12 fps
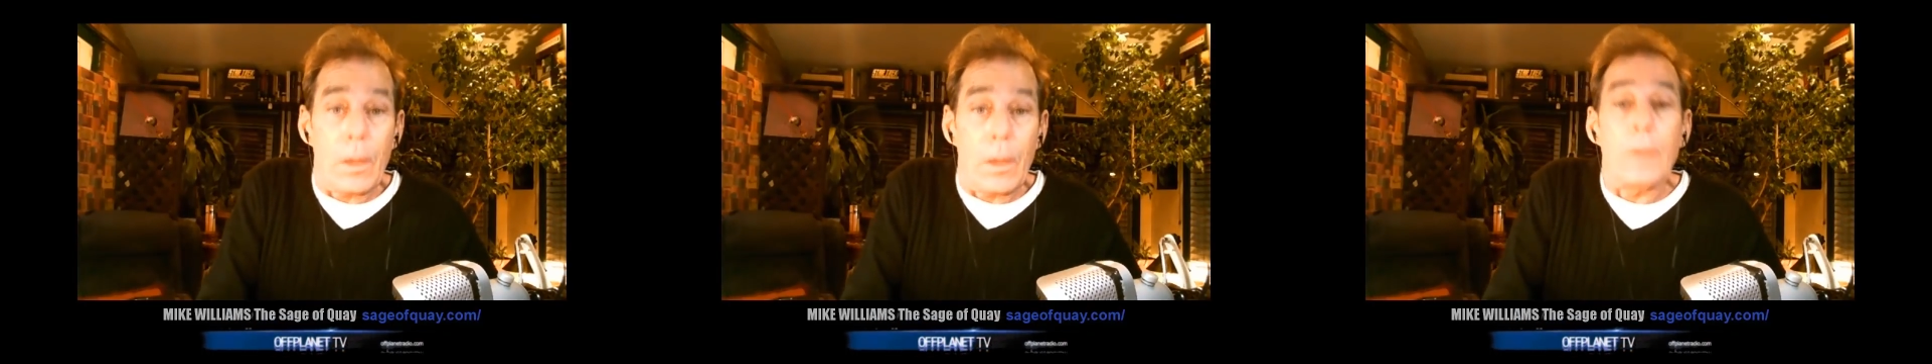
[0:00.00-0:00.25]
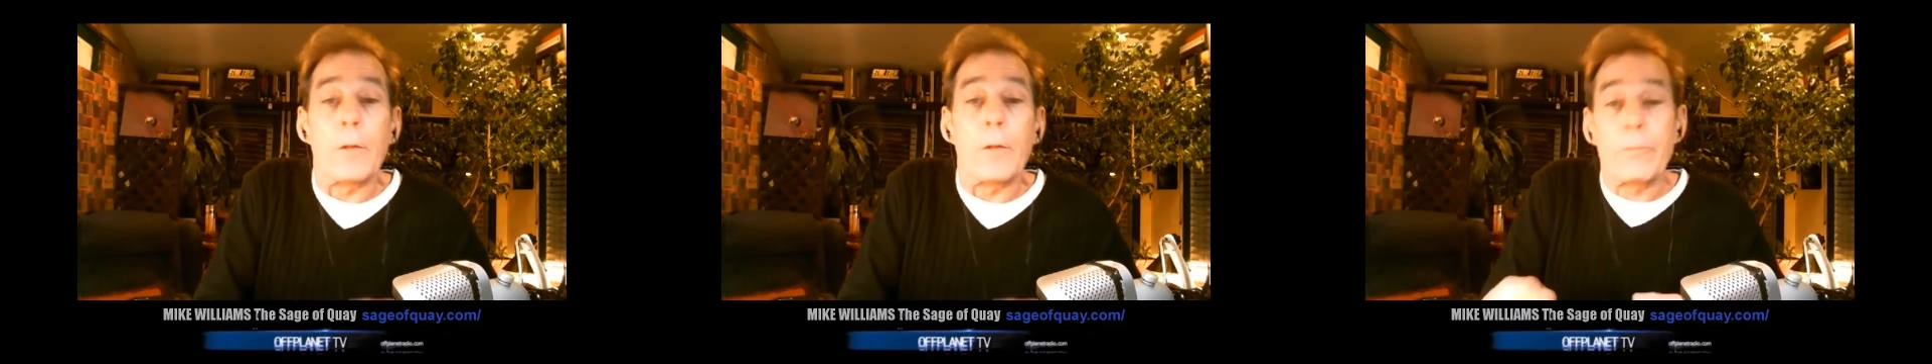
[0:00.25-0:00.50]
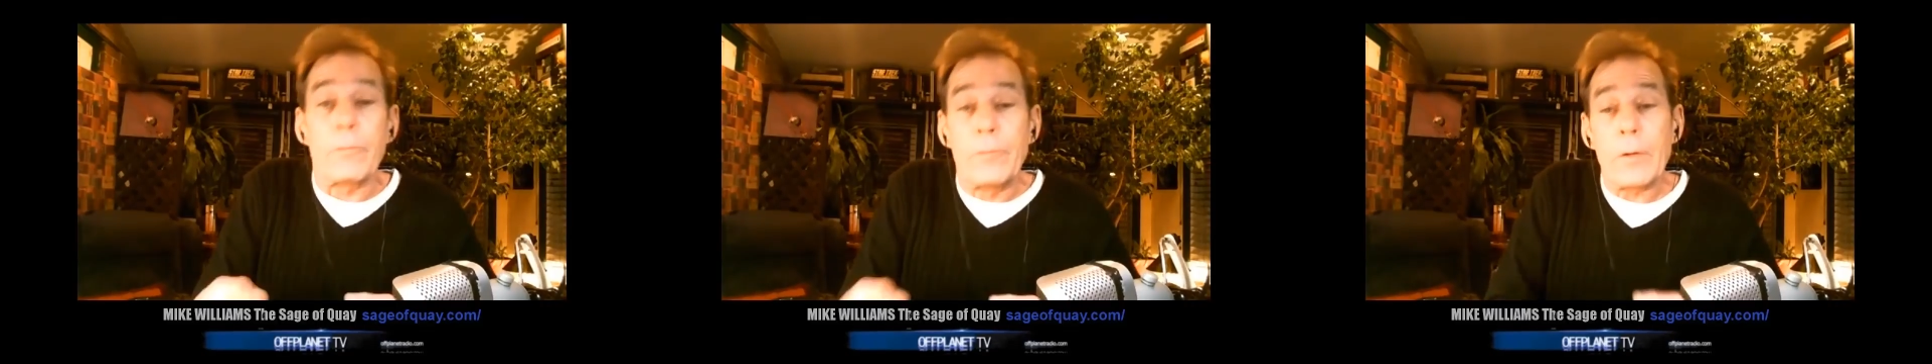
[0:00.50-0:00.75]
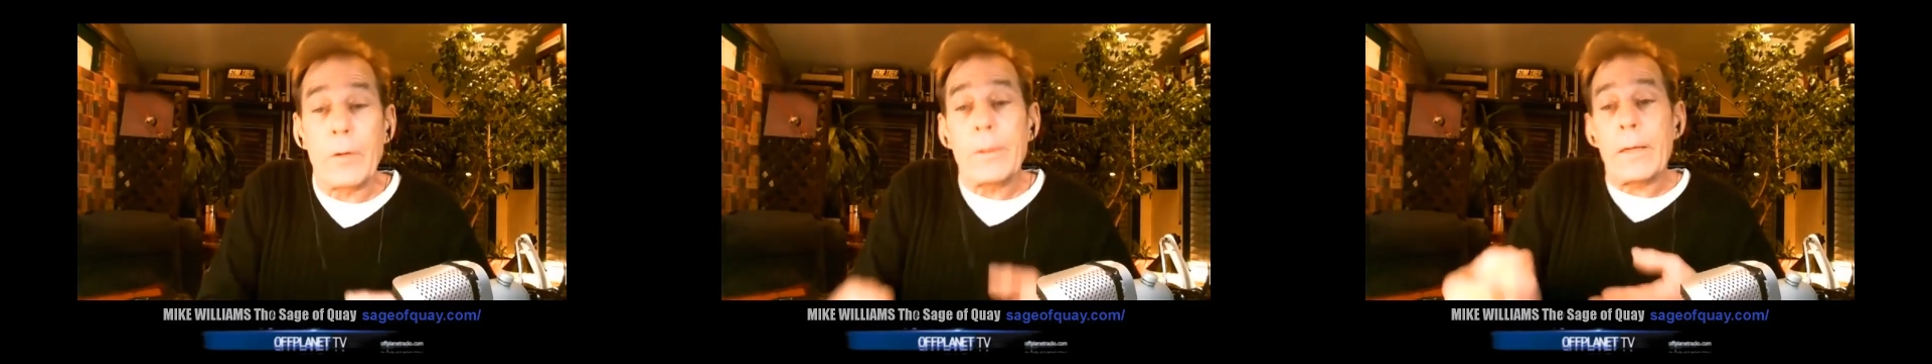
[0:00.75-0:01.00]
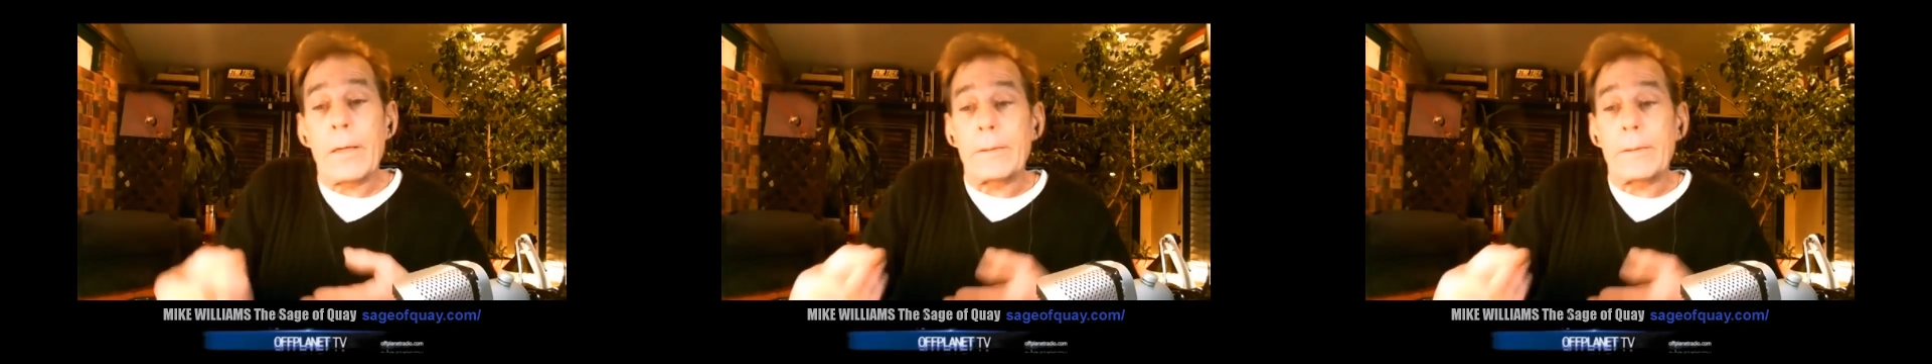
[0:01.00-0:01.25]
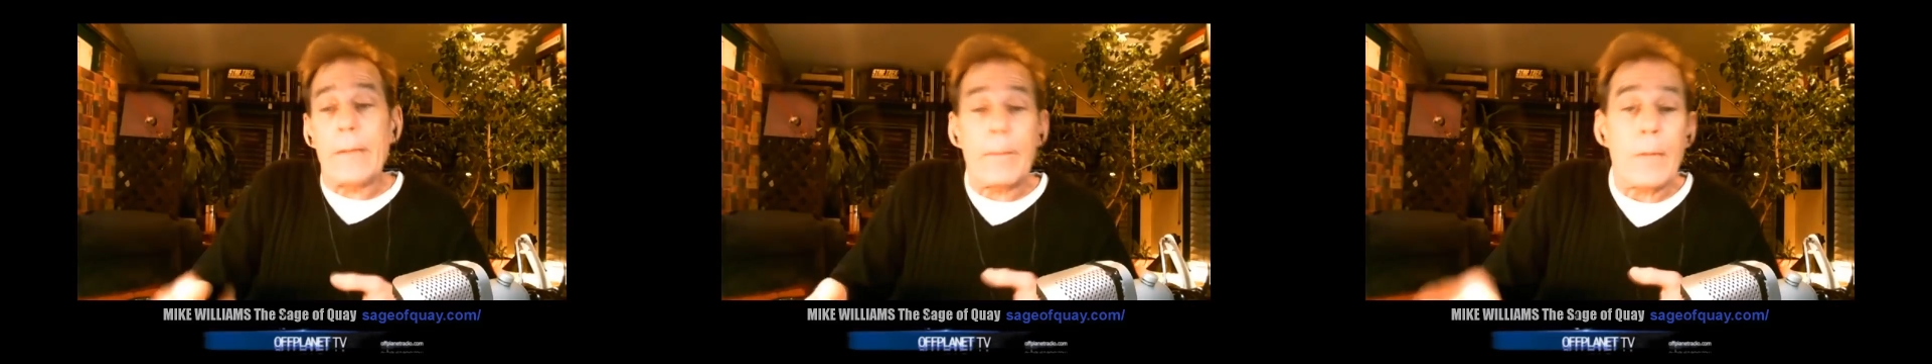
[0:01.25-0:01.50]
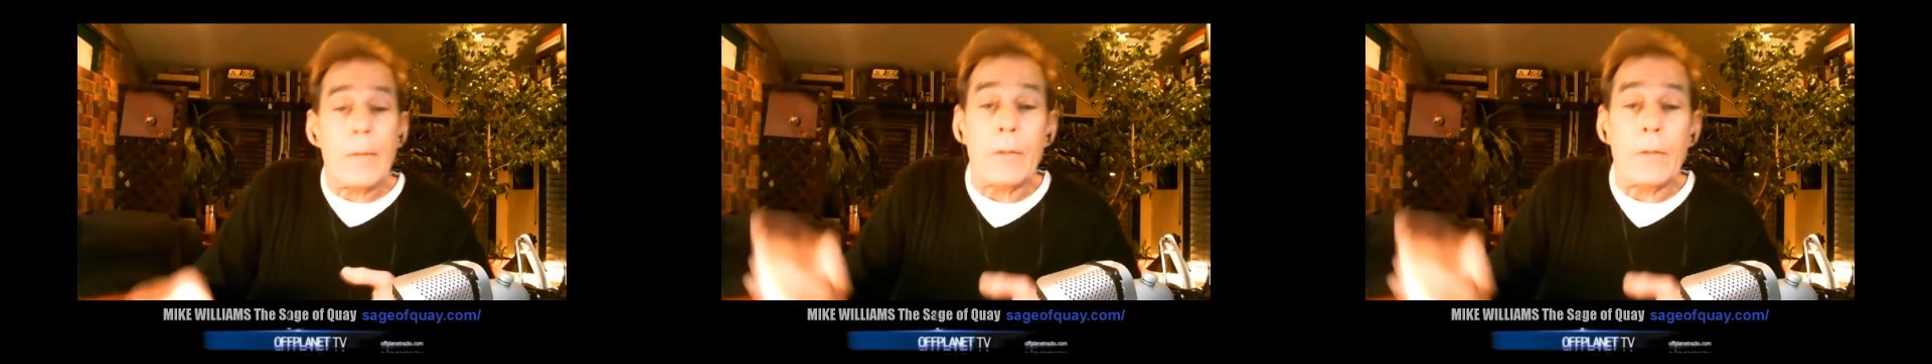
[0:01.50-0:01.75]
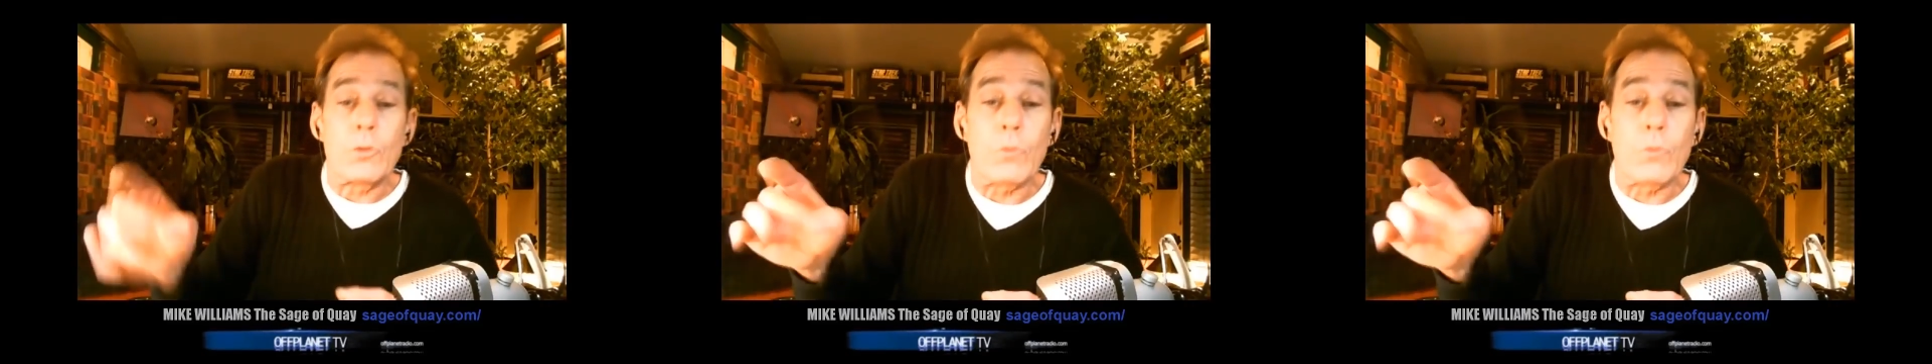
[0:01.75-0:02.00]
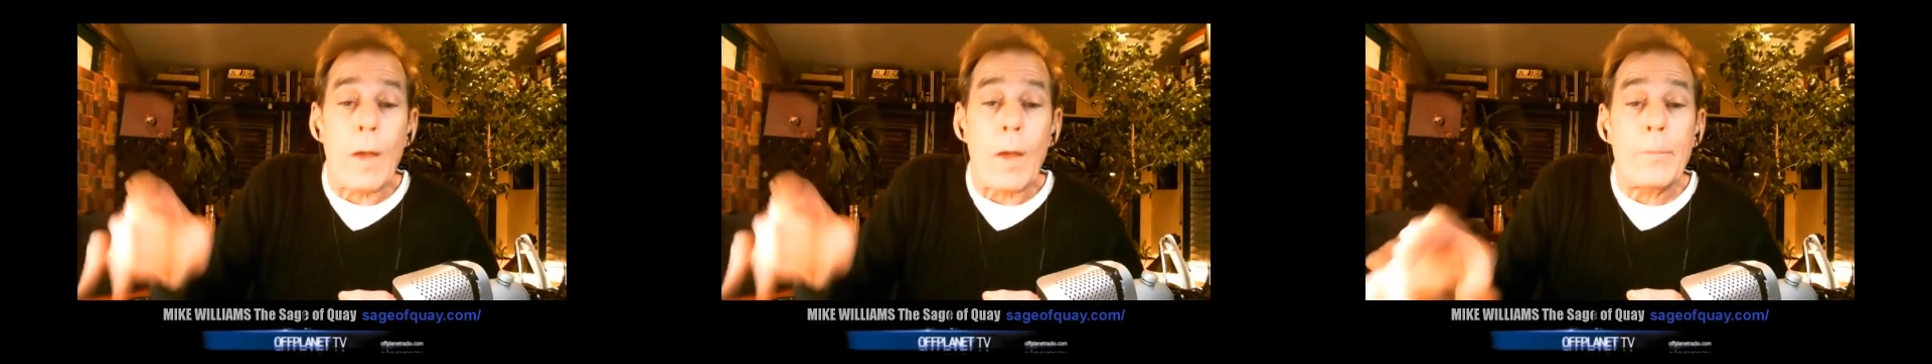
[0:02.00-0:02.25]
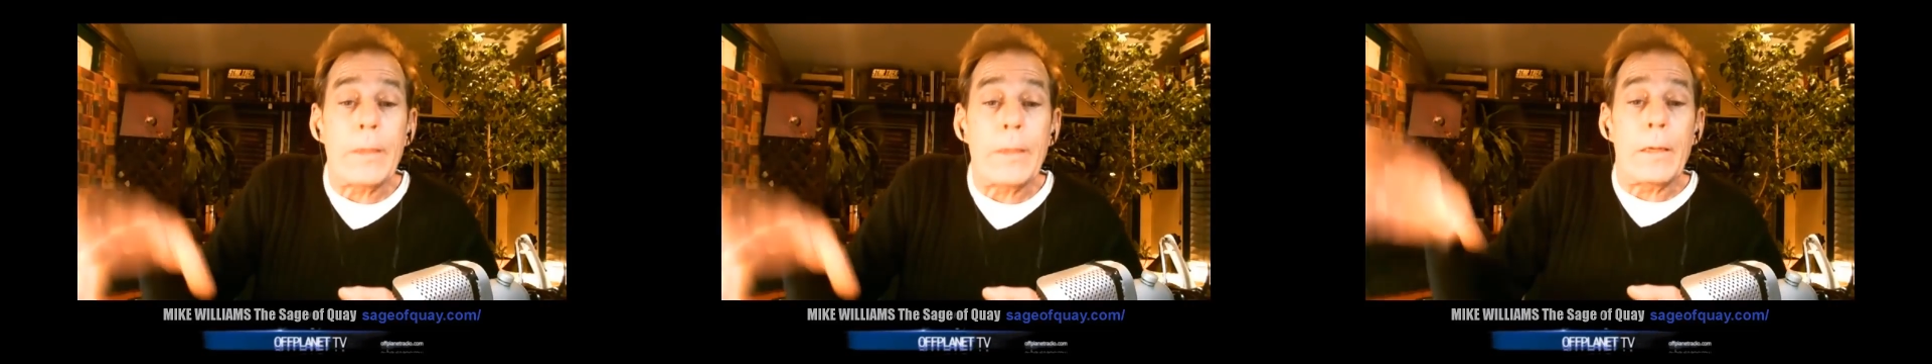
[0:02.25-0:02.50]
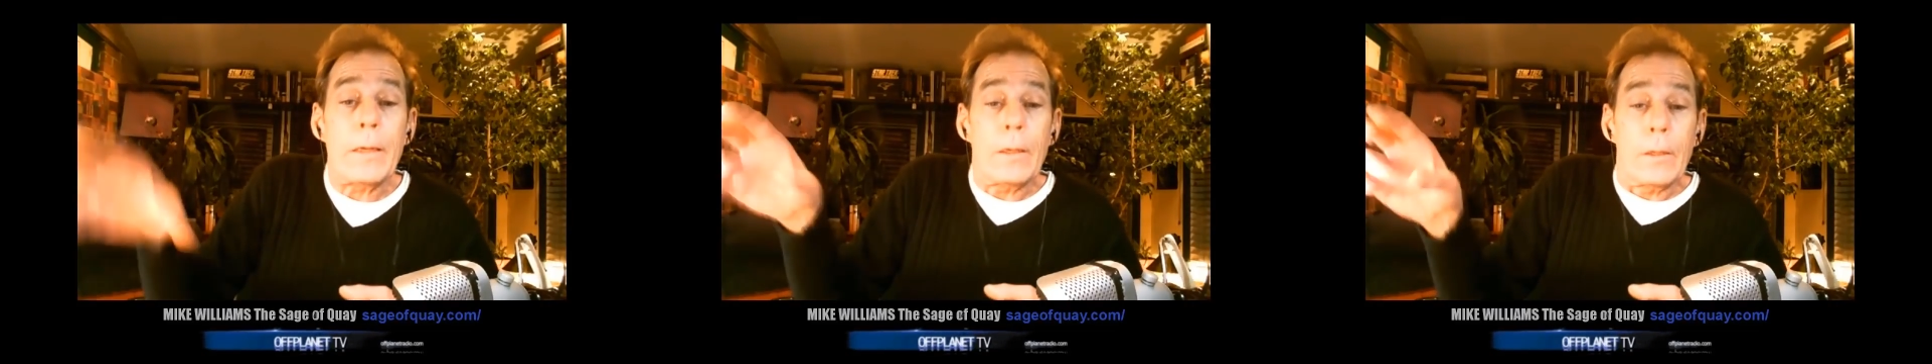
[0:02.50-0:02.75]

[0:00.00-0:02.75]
they're very adept at dropping